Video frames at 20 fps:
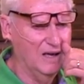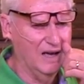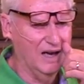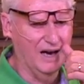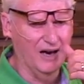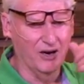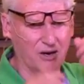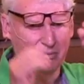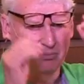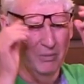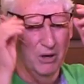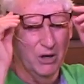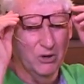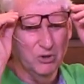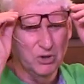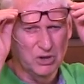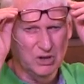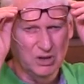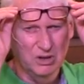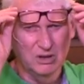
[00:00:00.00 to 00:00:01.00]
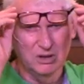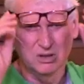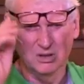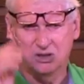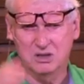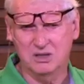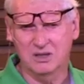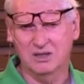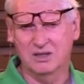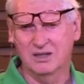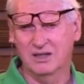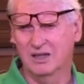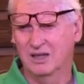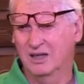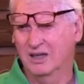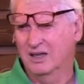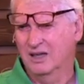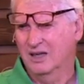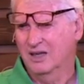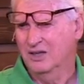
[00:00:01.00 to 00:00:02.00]
our emotions,
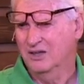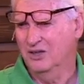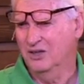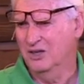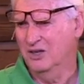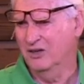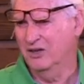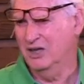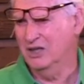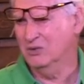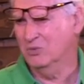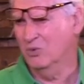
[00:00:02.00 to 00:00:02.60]
you know, he's